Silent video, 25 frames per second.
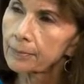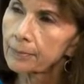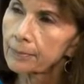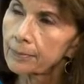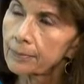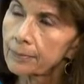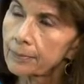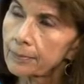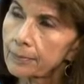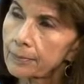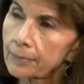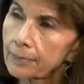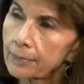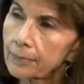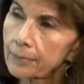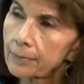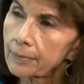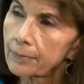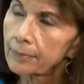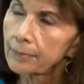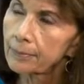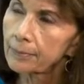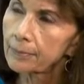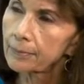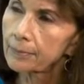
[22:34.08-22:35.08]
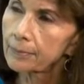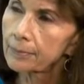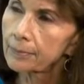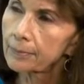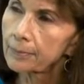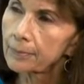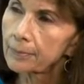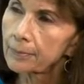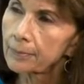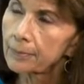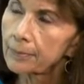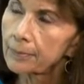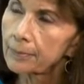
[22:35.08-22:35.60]

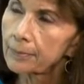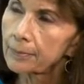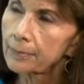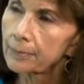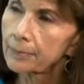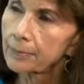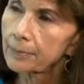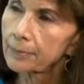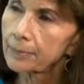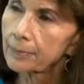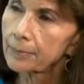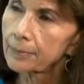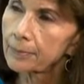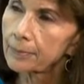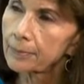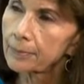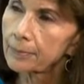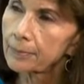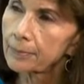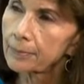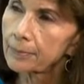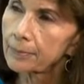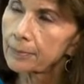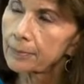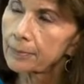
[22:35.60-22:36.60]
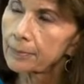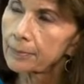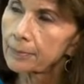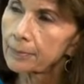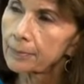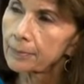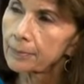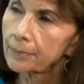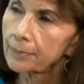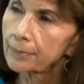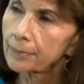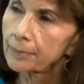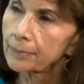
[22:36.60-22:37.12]

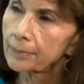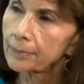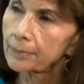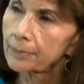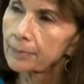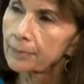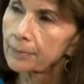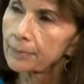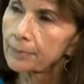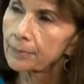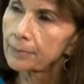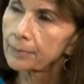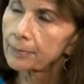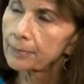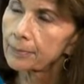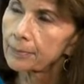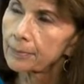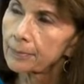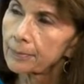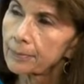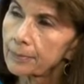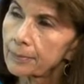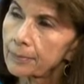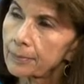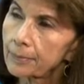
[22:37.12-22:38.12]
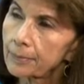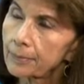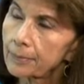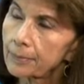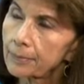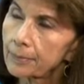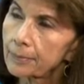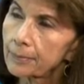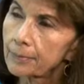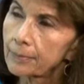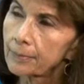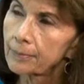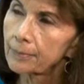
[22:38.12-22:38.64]

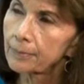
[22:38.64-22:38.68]
The person shown says nothing.